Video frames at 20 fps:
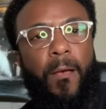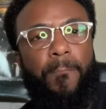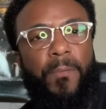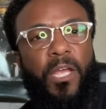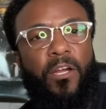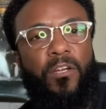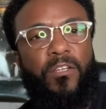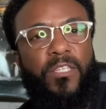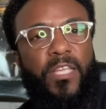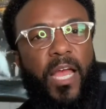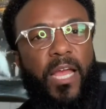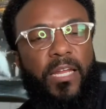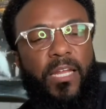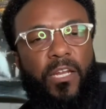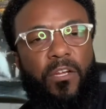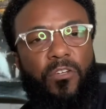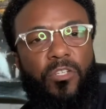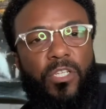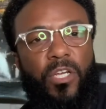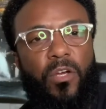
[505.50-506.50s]
Air sign
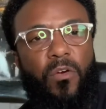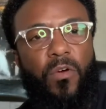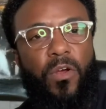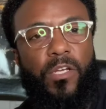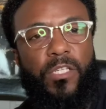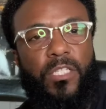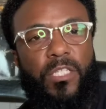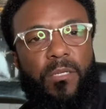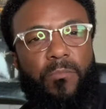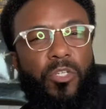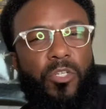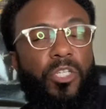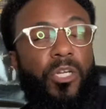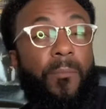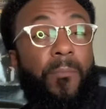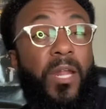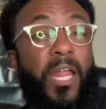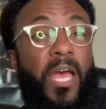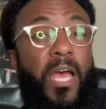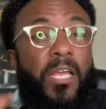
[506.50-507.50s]
energy, Aquarius, Libra,
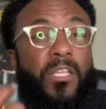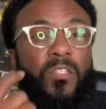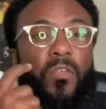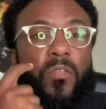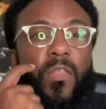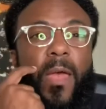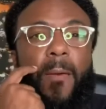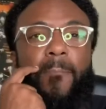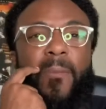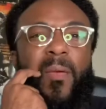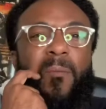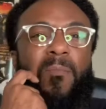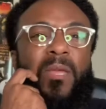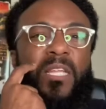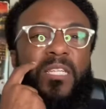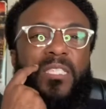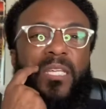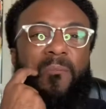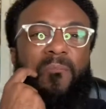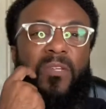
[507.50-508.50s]
Gemini. So that may
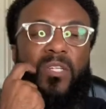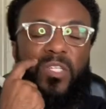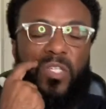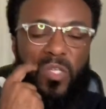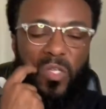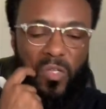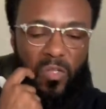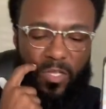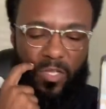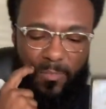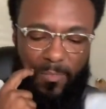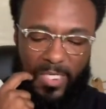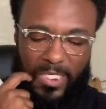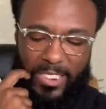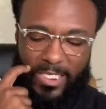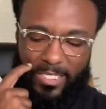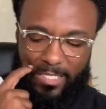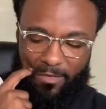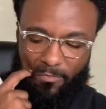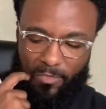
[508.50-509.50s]
mean something to you. You could be
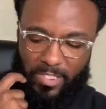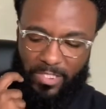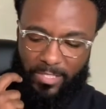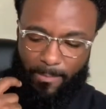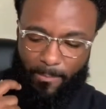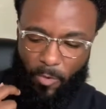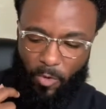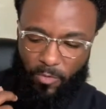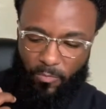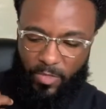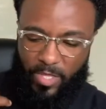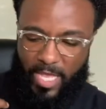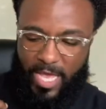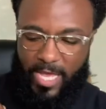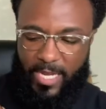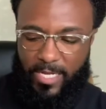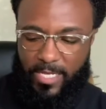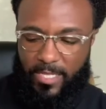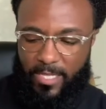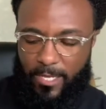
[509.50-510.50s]
dealing with someone with
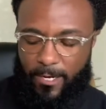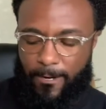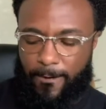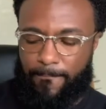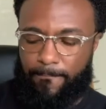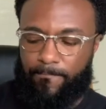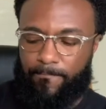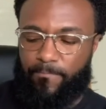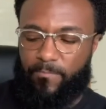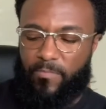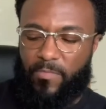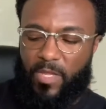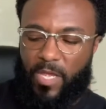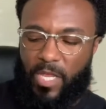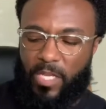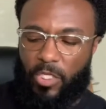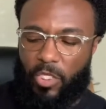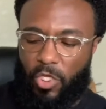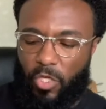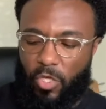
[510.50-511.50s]
that in there.
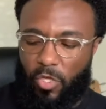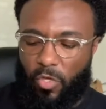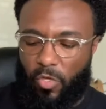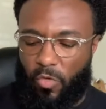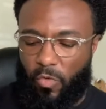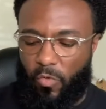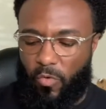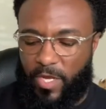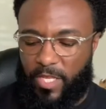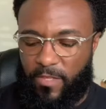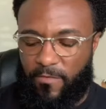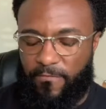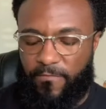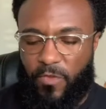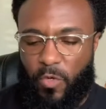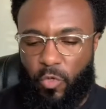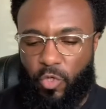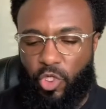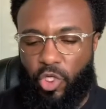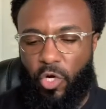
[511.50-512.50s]
And you, in the
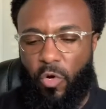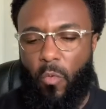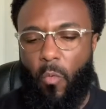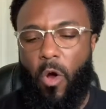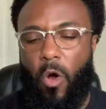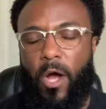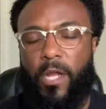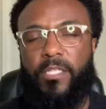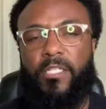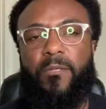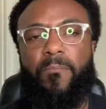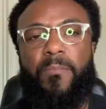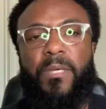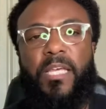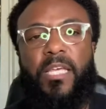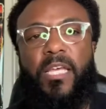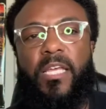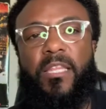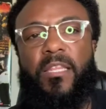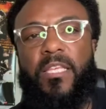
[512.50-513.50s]
future, want to
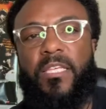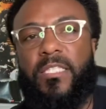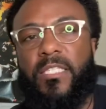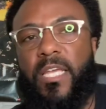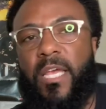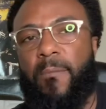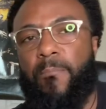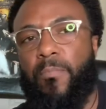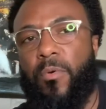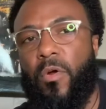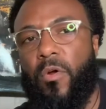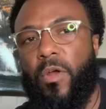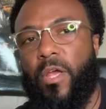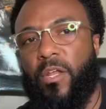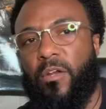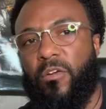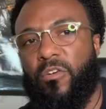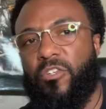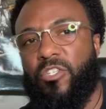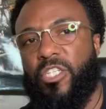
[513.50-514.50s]
be in this Emperor
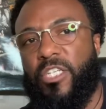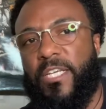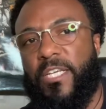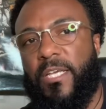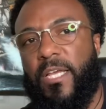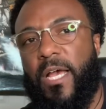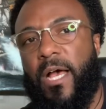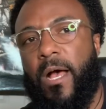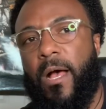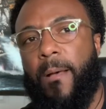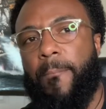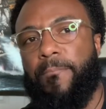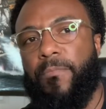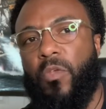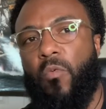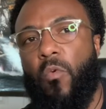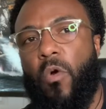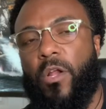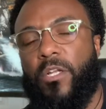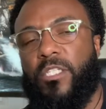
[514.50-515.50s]
energy.
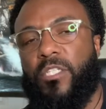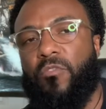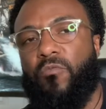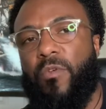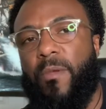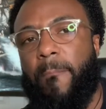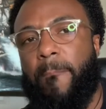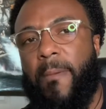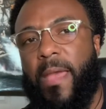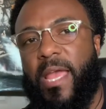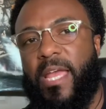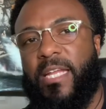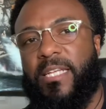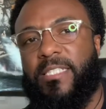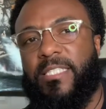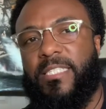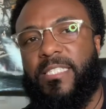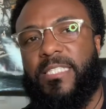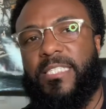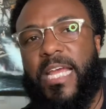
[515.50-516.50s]
You want to remain
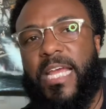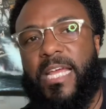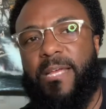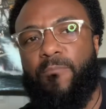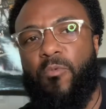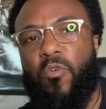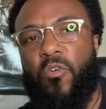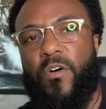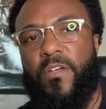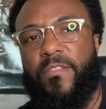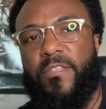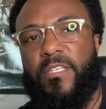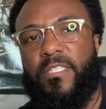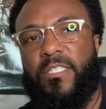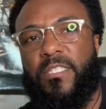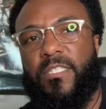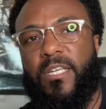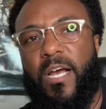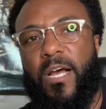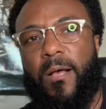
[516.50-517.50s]
stable in
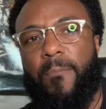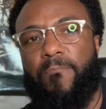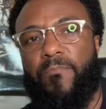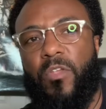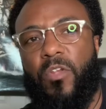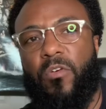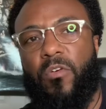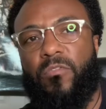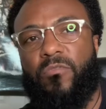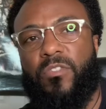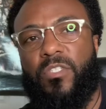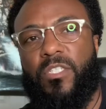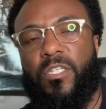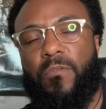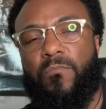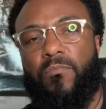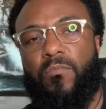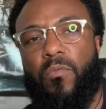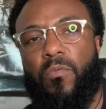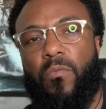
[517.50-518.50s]
this, you know,
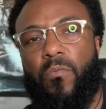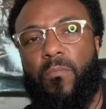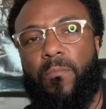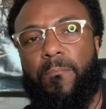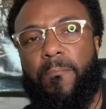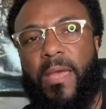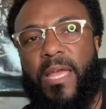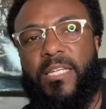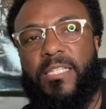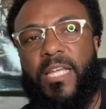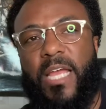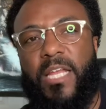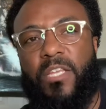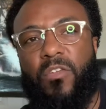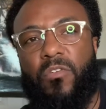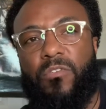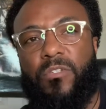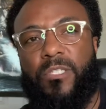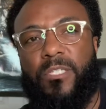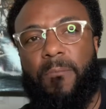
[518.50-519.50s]
to maintain
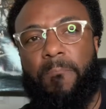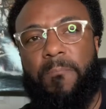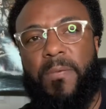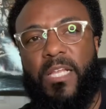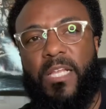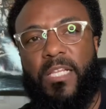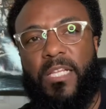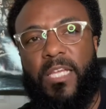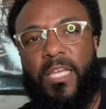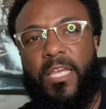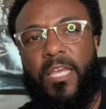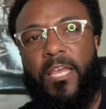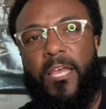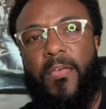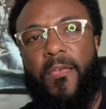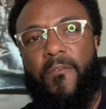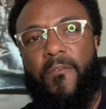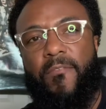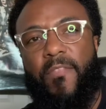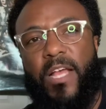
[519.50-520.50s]
your stability.
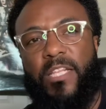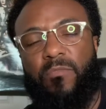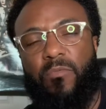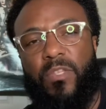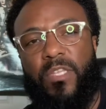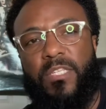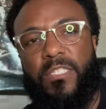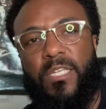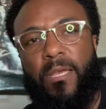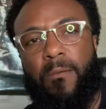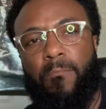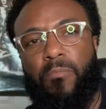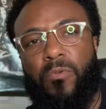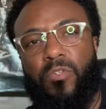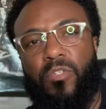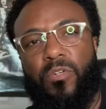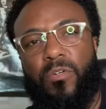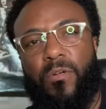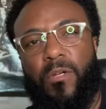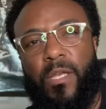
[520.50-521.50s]
That's what this
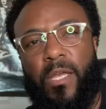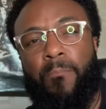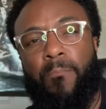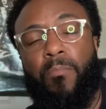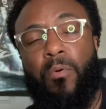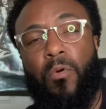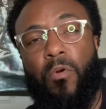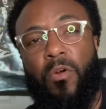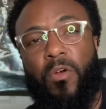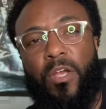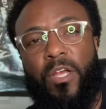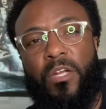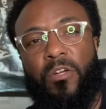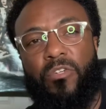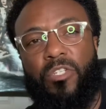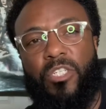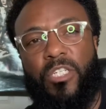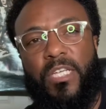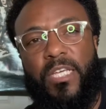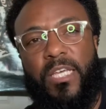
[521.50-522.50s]
Emperor
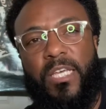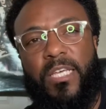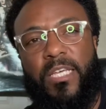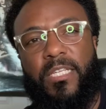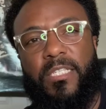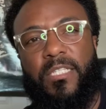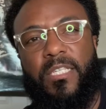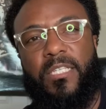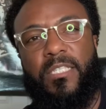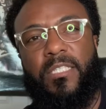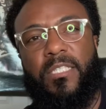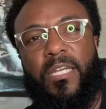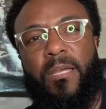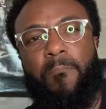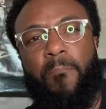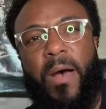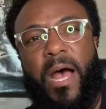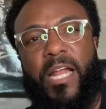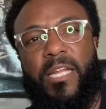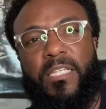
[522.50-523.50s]
energy is. This
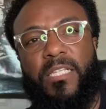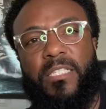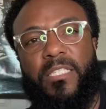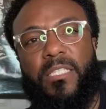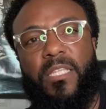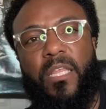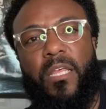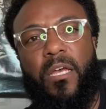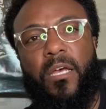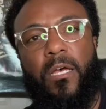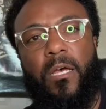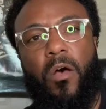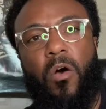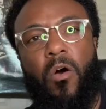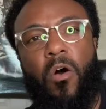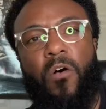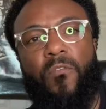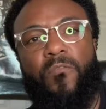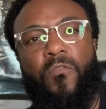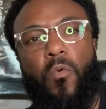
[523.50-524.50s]
embodies
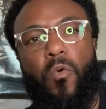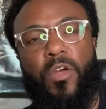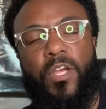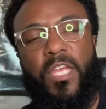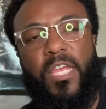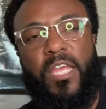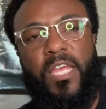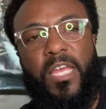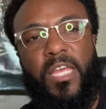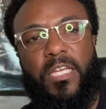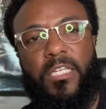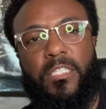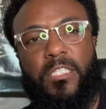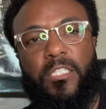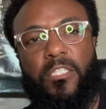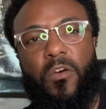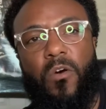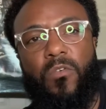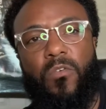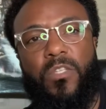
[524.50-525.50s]
all four kings.
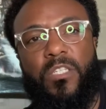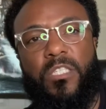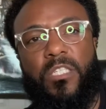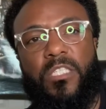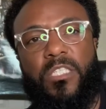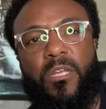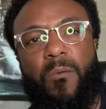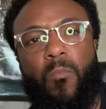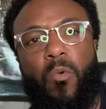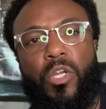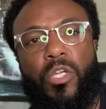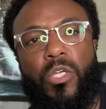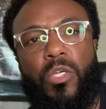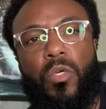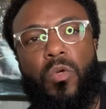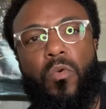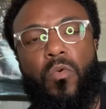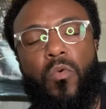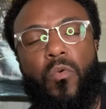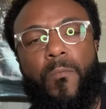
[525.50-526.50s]
So this is someone
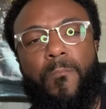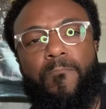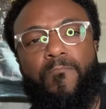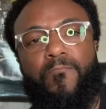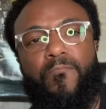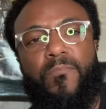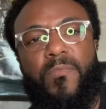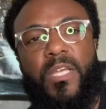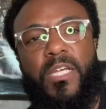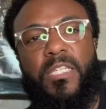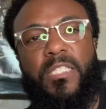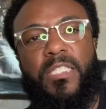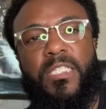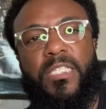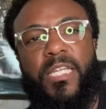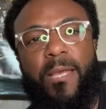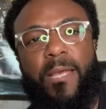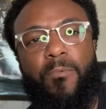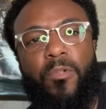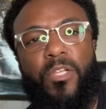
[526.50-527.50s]
who is
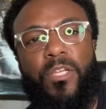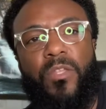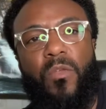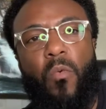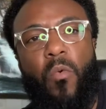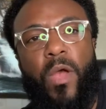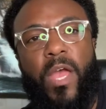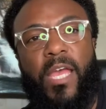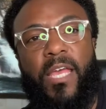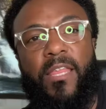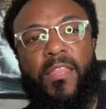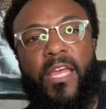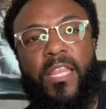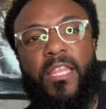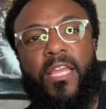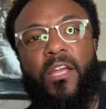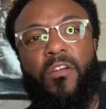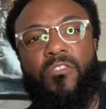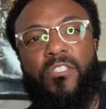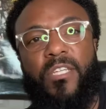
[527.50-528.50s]
stable in the way that
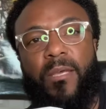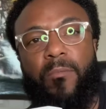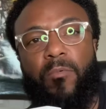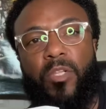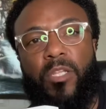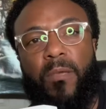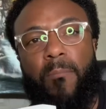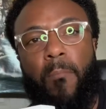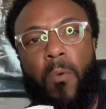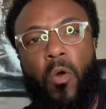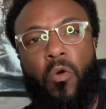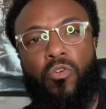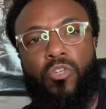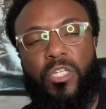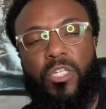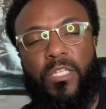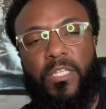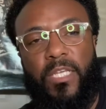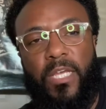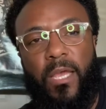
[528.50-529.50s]
they are stable
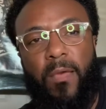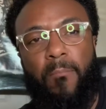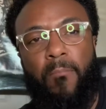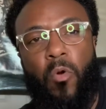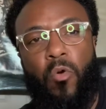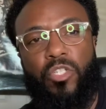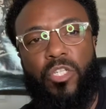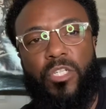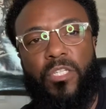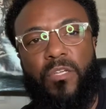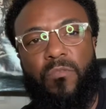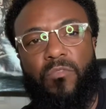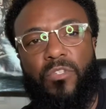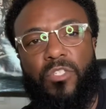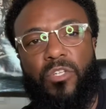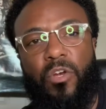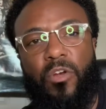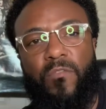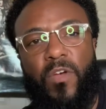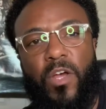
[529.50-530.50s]
emotionally
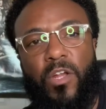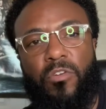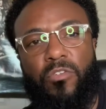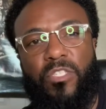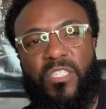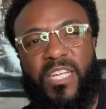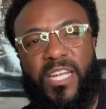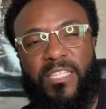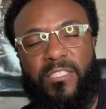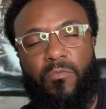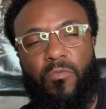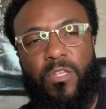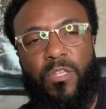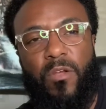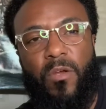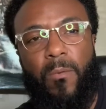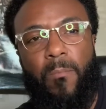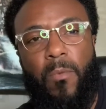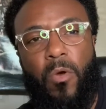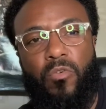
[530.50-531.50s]
reserved, understands what
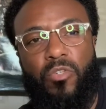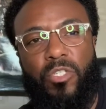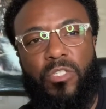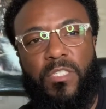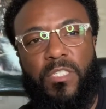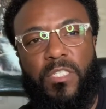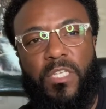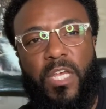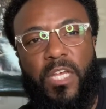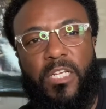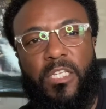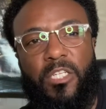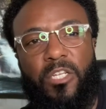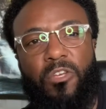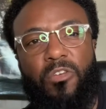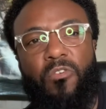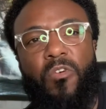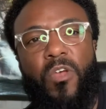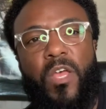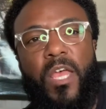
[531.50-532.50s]
their emotions can
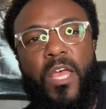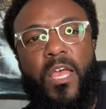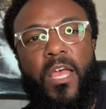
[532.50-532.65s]
do.